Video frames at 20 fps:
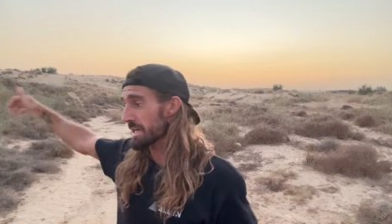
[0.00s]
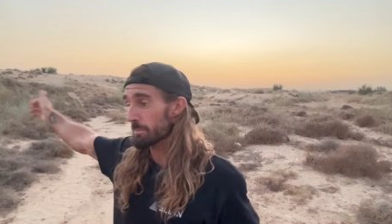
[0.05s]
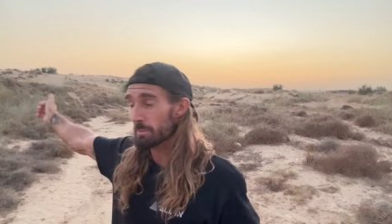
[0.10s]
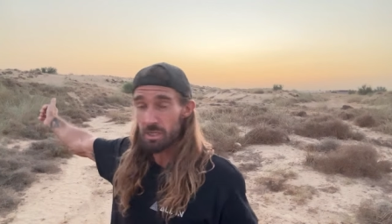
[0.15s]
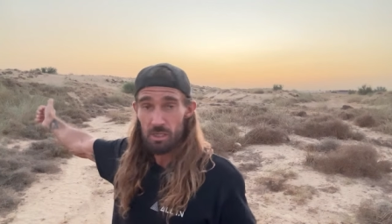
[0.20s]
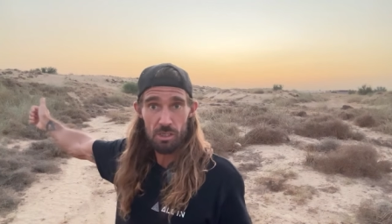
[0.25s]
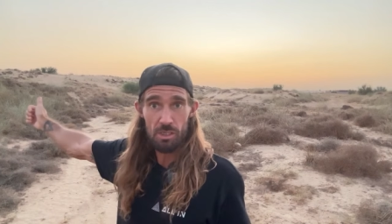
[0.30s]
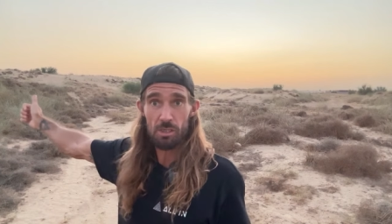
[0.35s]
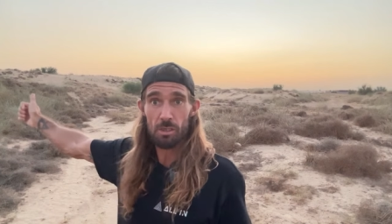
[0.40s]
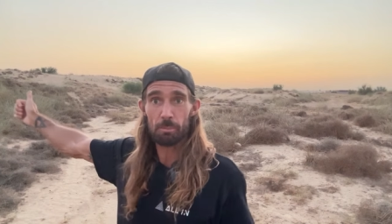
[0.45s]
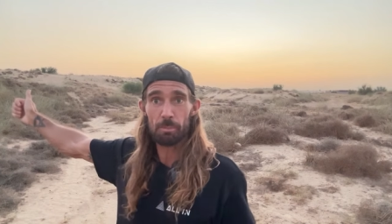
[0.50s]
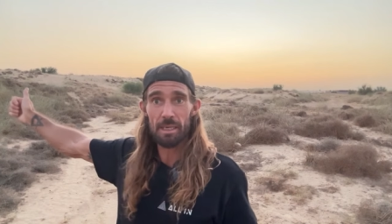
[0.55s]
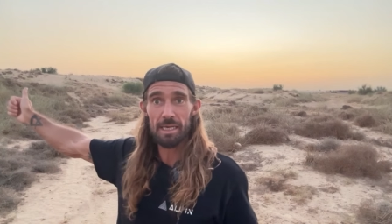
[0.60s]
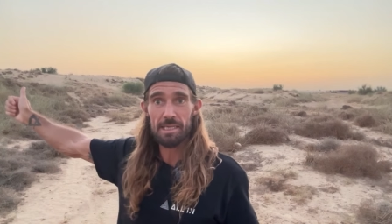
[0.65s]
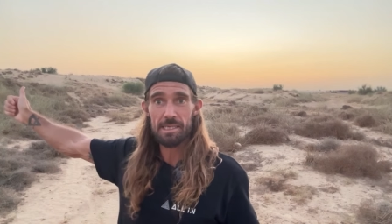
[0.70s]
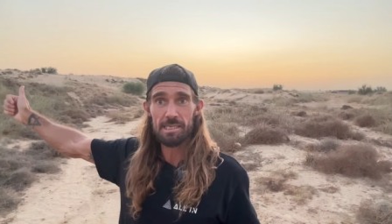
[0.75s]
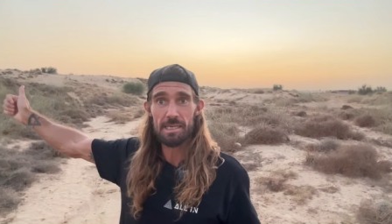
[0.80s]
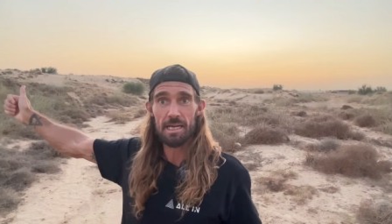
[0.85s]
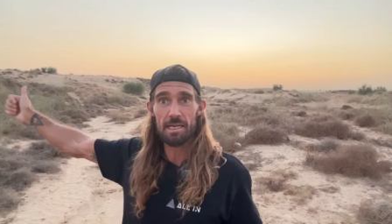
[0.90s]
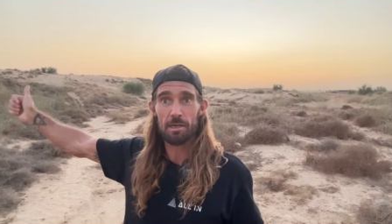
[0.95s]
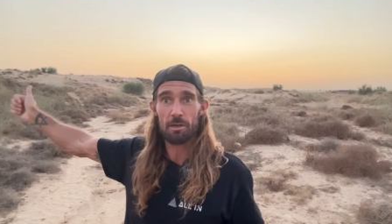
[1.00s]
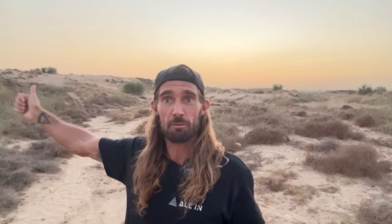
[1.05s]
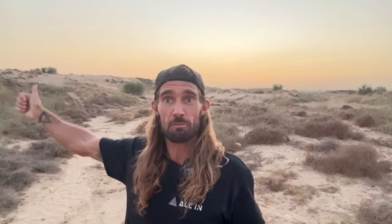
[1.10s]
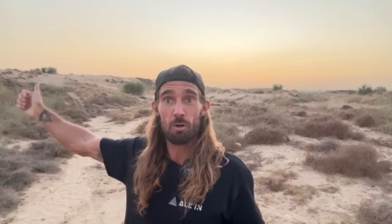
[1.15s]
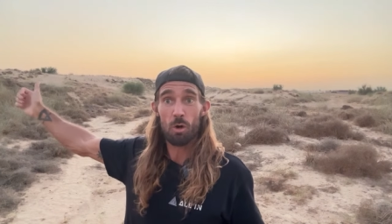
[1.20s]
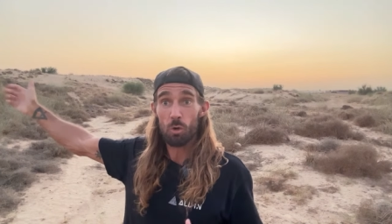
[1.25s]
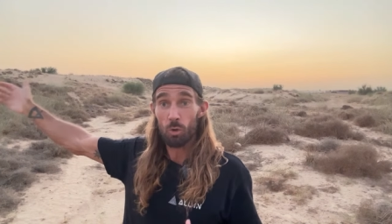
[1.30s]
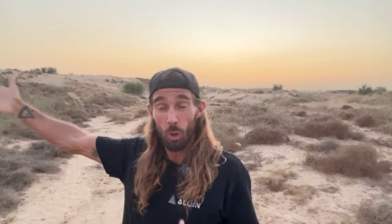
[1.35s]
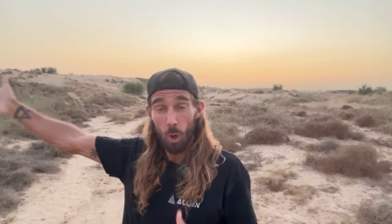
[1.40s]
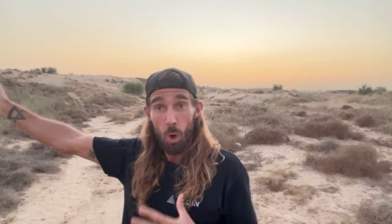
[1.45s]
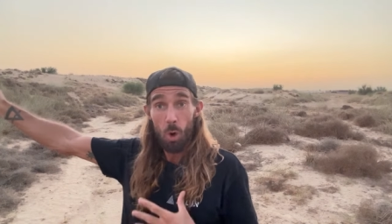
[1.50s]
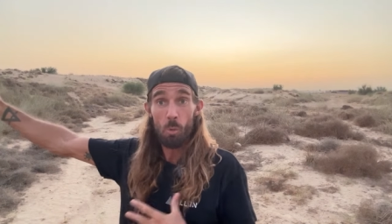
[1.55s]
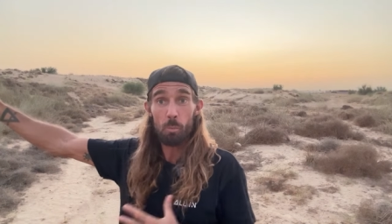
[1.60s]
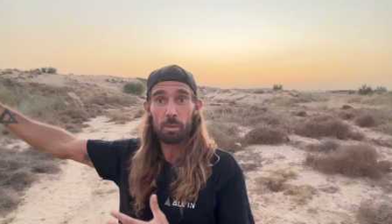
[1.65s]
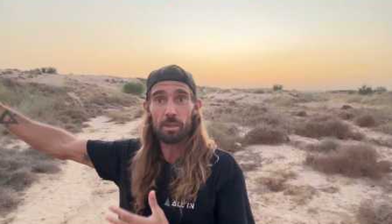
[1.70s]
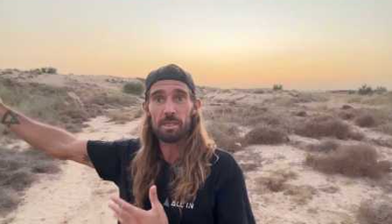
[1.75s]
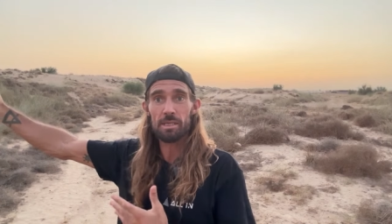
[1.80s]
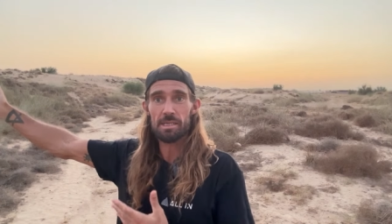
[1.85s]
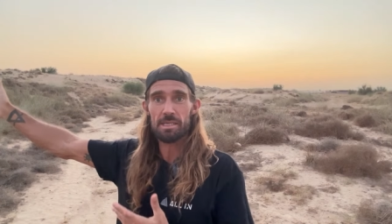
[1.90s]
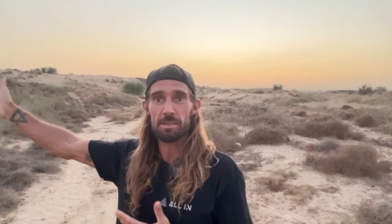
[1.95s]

when you stood by the side of the road hoping that